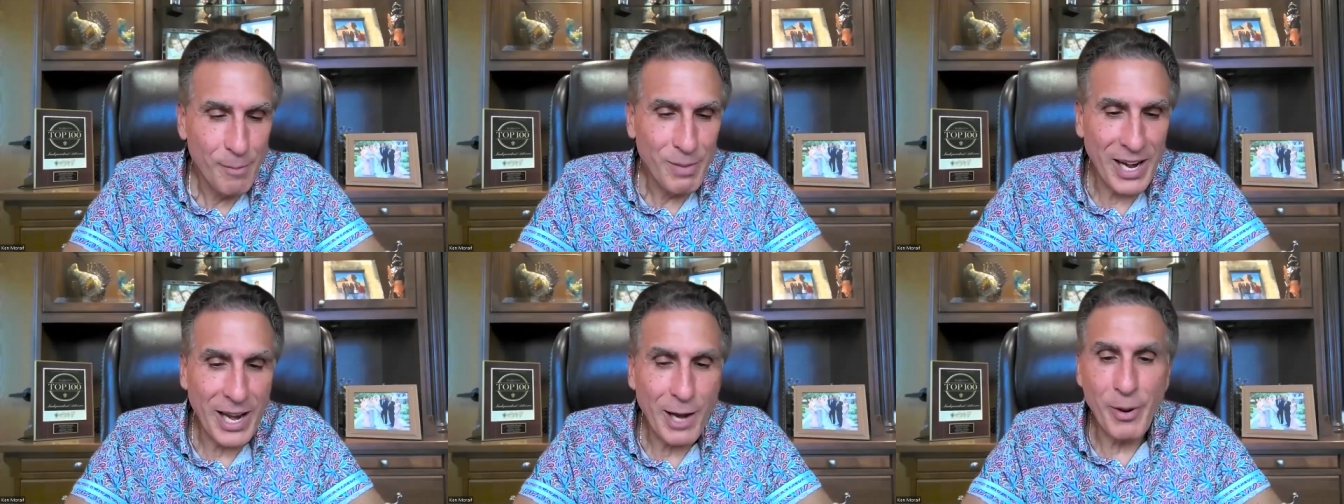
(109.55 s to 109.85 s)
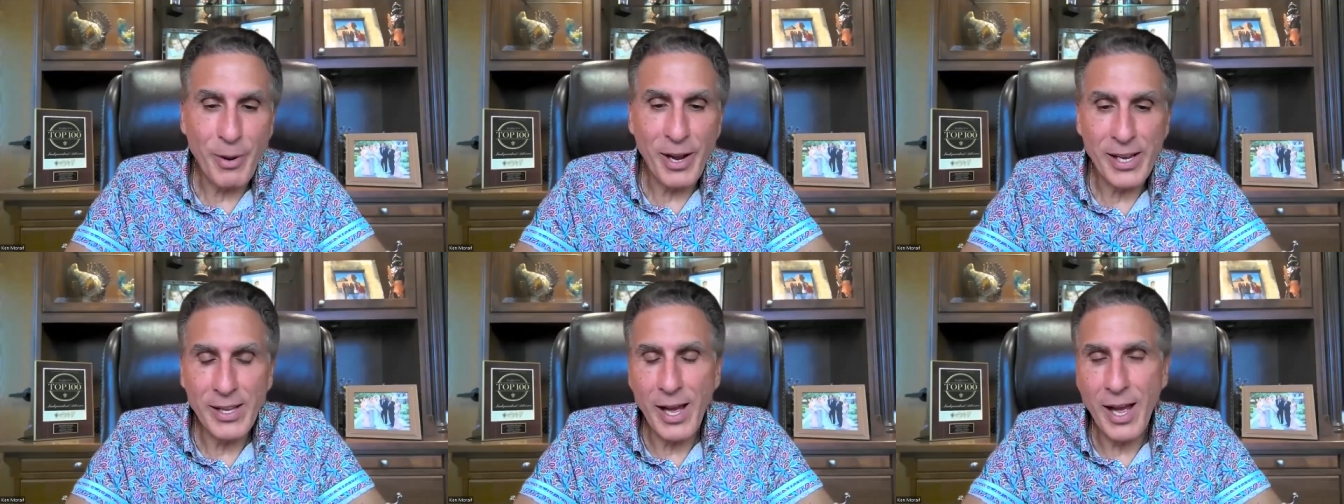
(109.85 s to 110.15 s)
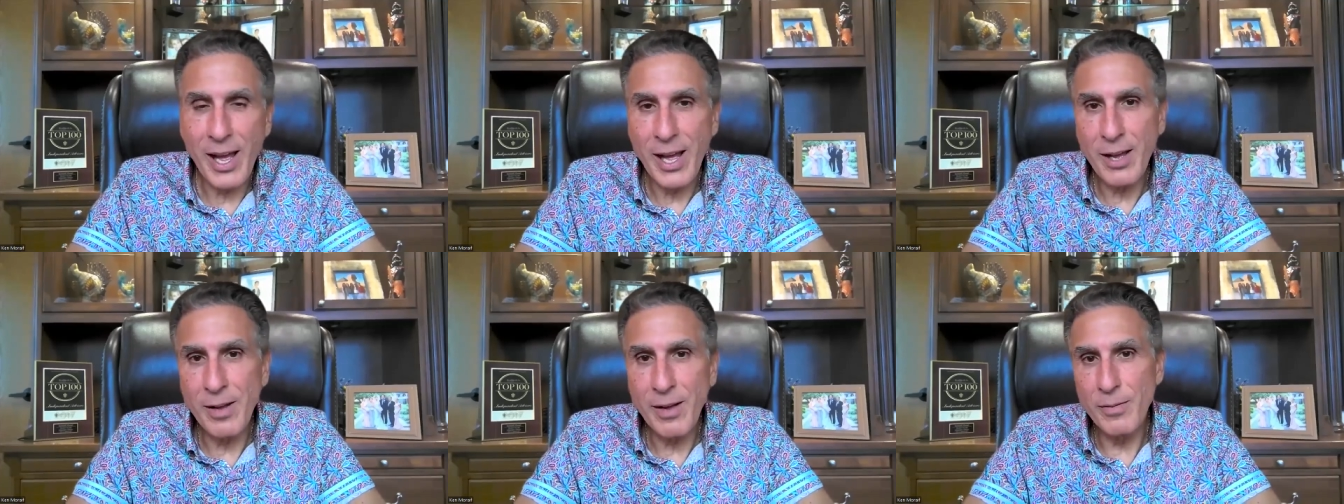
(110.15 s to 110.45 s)
But anyway,
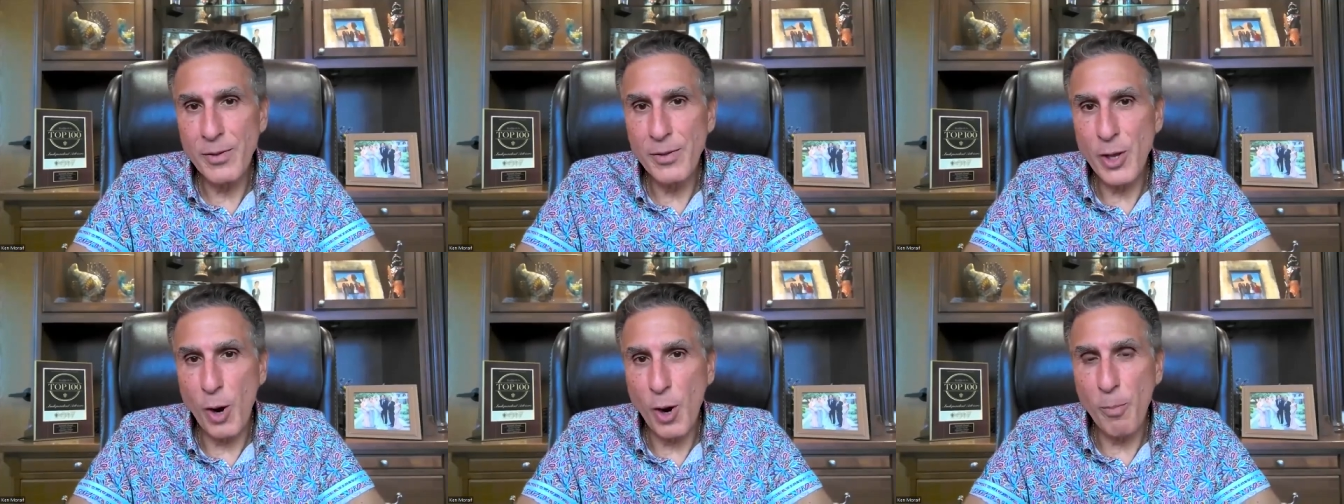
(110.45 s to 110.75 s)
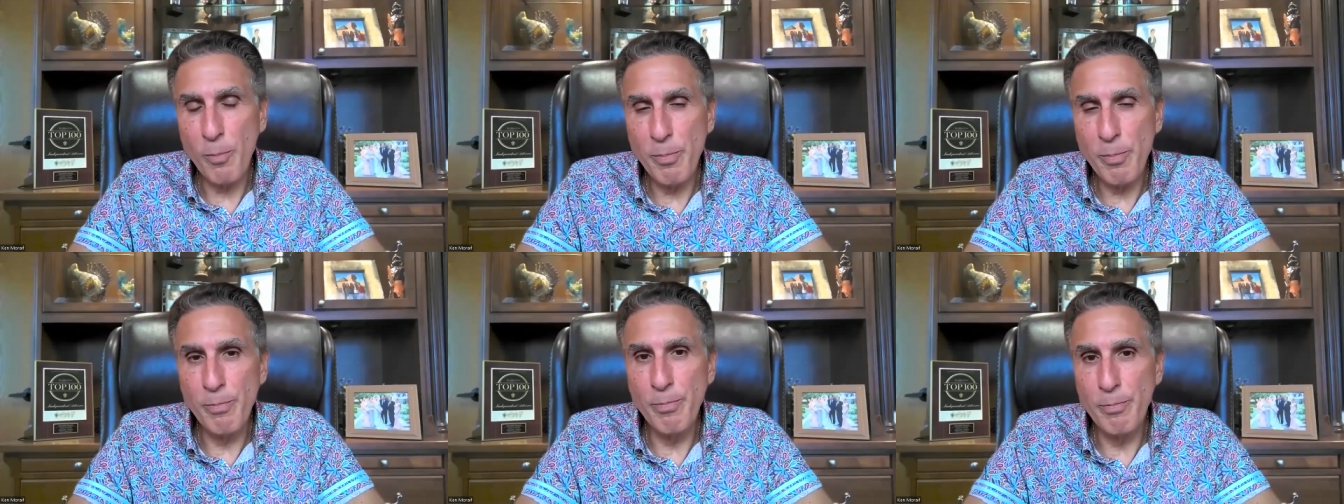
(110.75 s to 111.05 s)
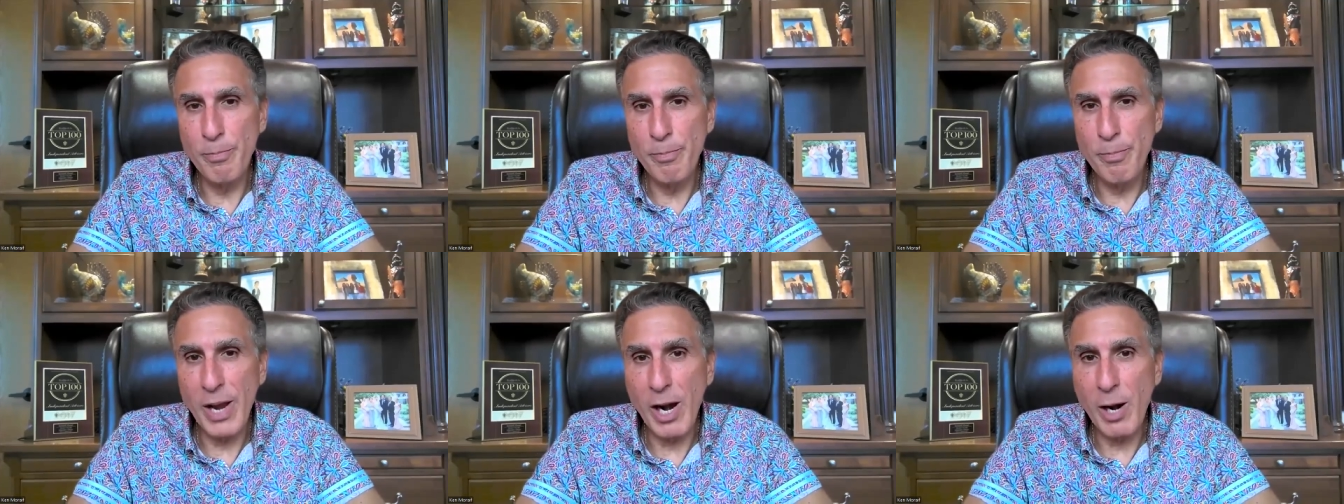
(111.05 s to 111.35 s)
you know,
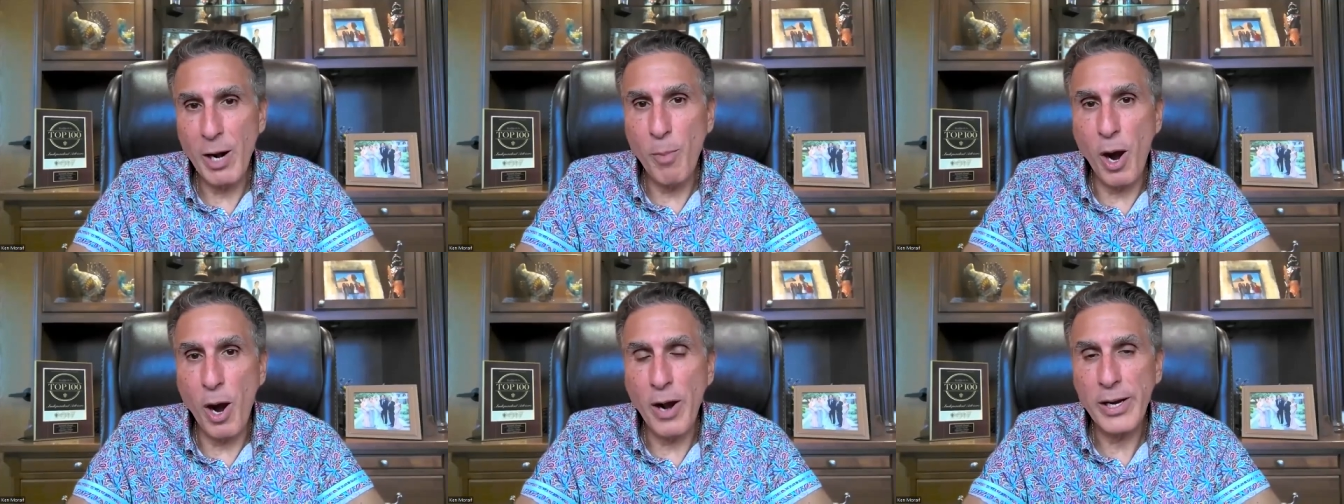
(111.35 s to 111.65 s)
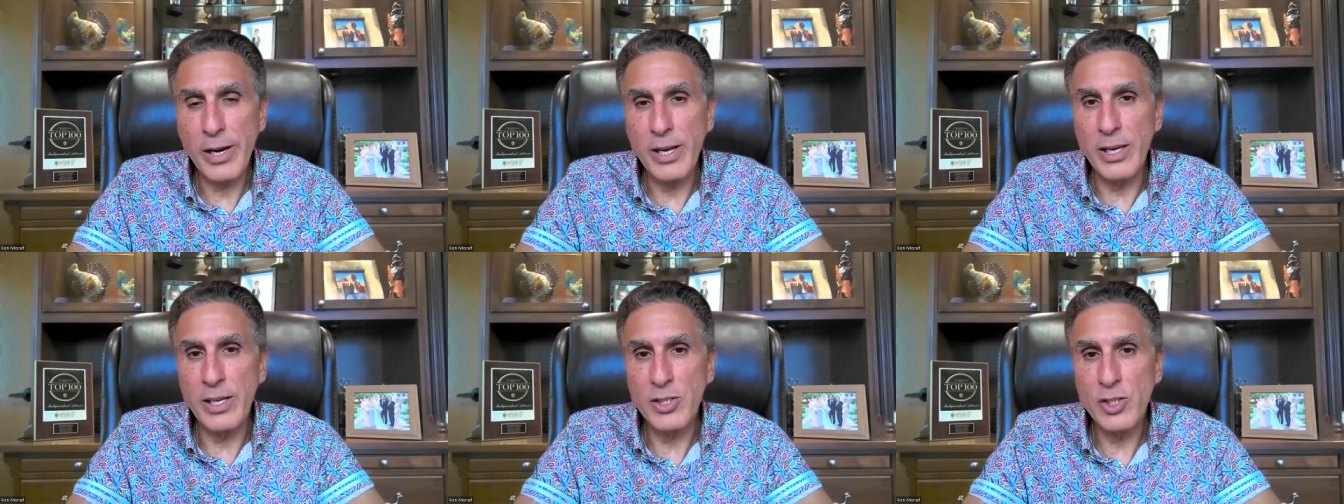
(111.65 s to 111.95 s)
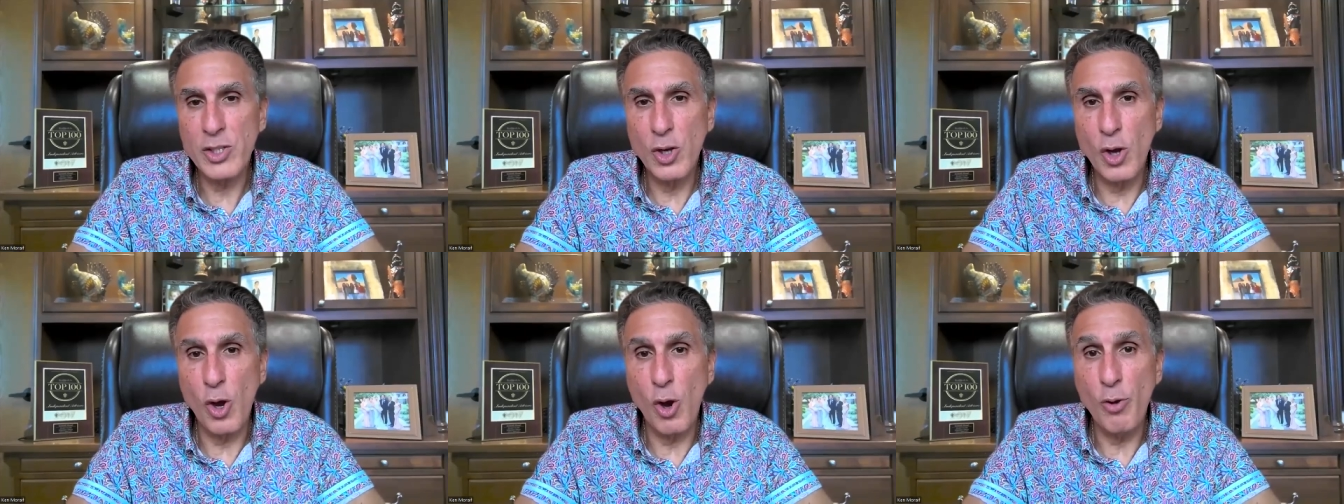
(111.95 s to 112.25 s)
bear
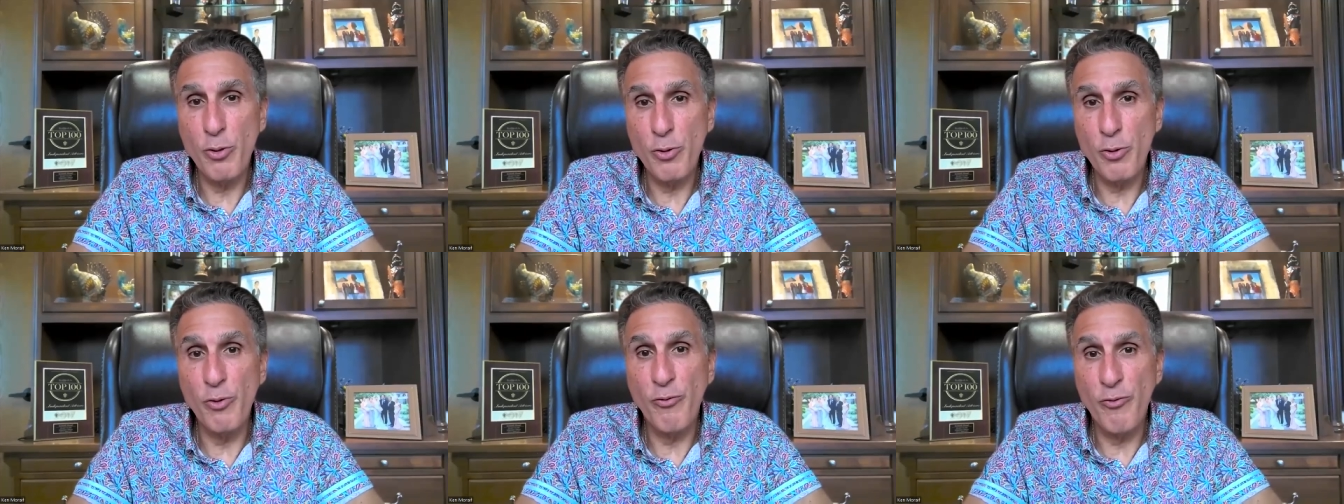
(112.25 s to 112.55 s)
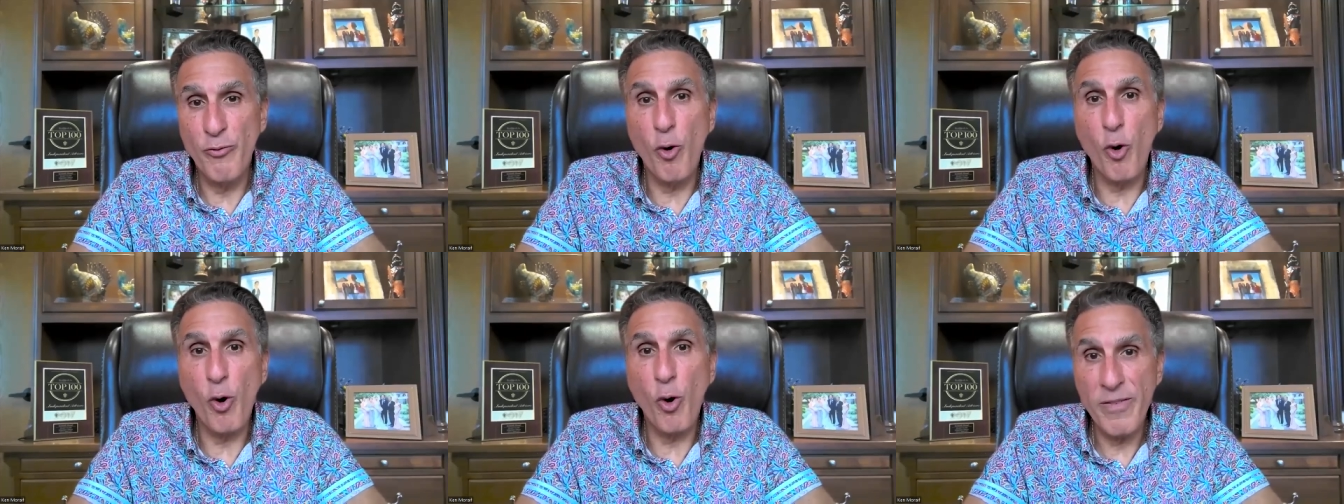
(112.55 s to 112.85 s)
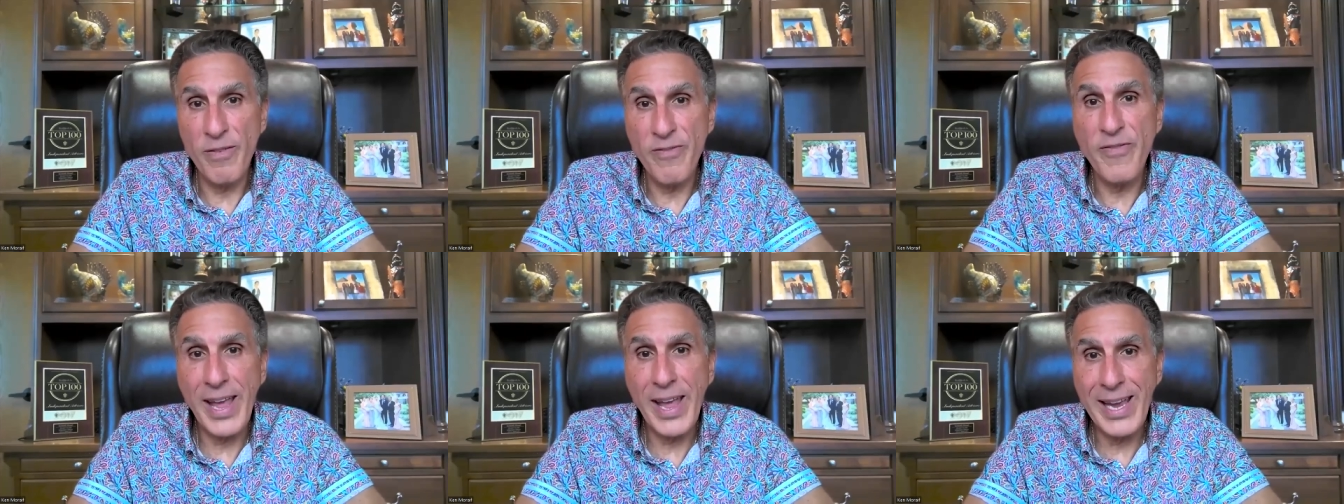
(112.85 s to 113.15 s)
markets go through
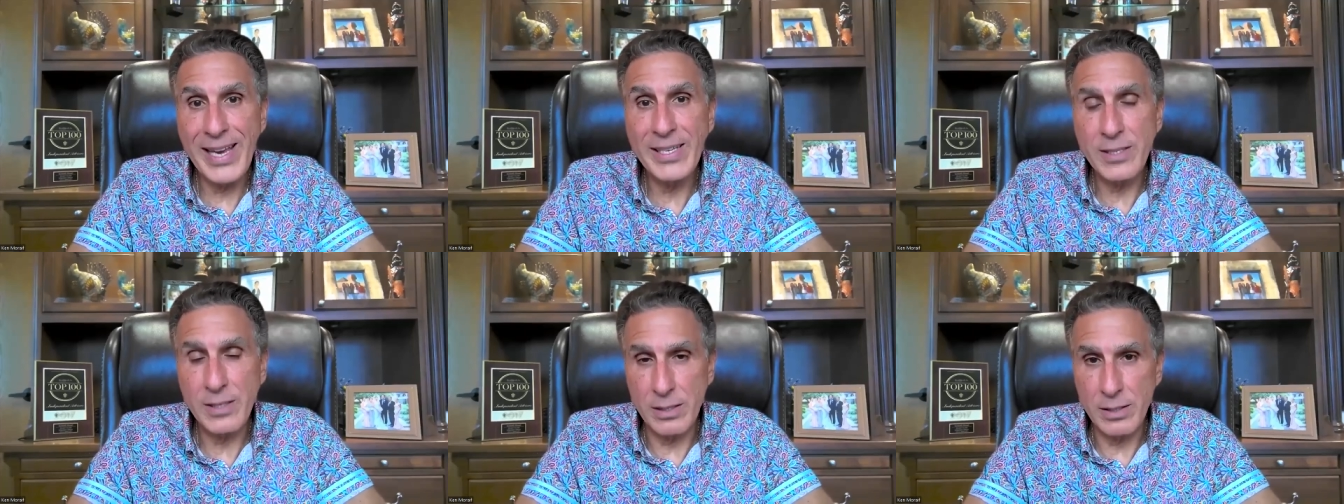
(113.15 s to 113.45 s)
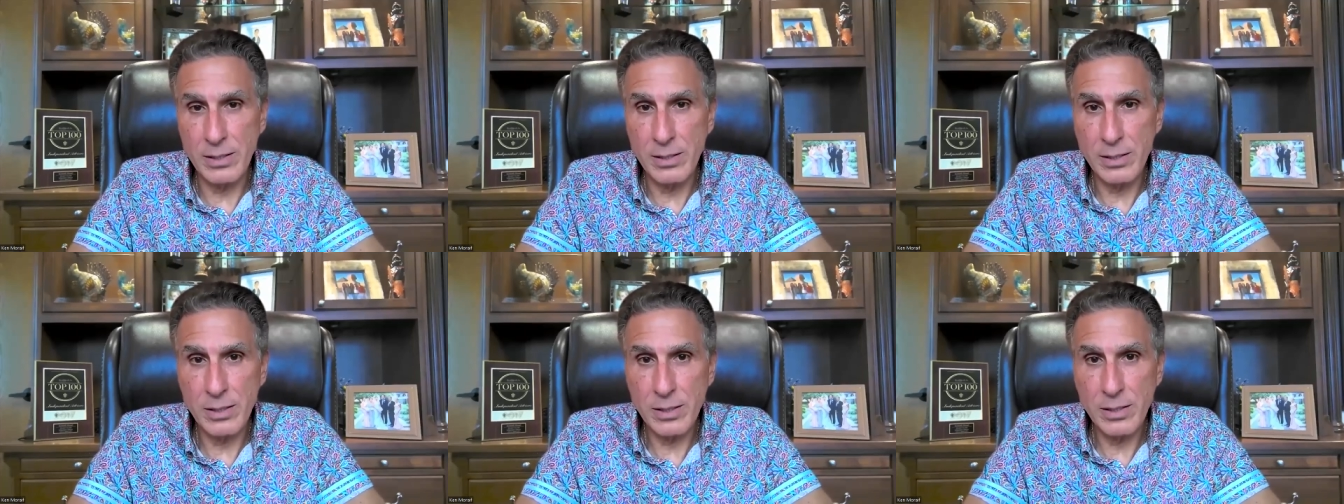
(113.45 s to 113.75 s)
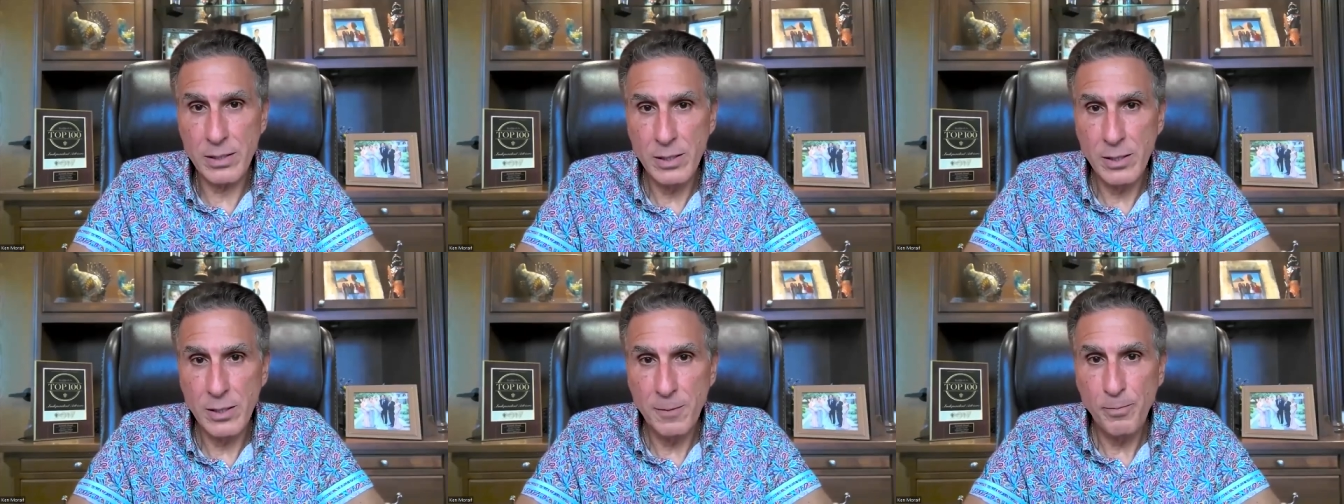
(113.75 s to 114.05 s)
four
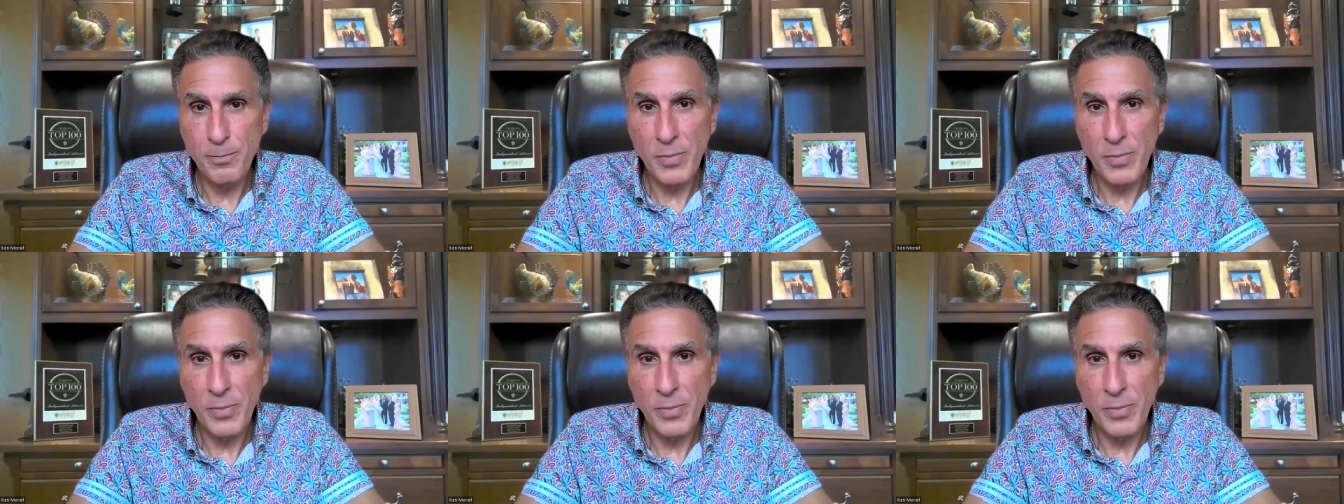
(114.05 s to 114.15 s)
phases.